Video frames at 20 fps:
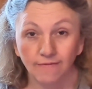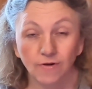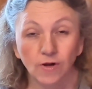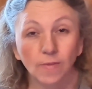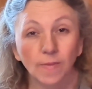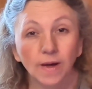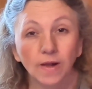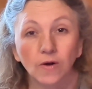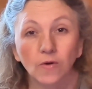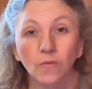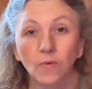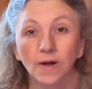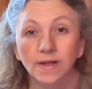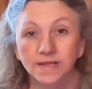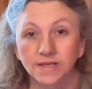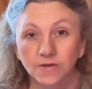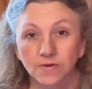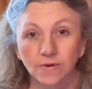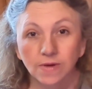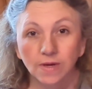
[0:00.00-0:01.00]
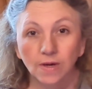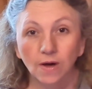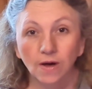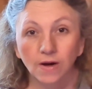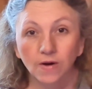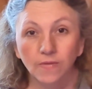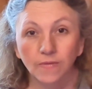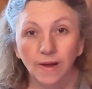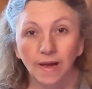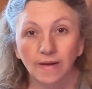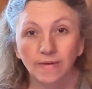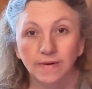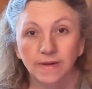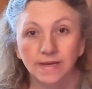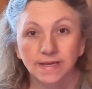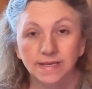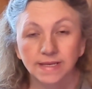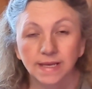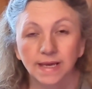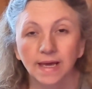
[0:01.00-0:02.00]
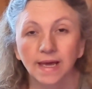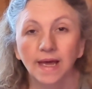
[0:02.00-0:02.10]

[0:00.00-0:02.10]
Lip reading: No matter what's going on around us,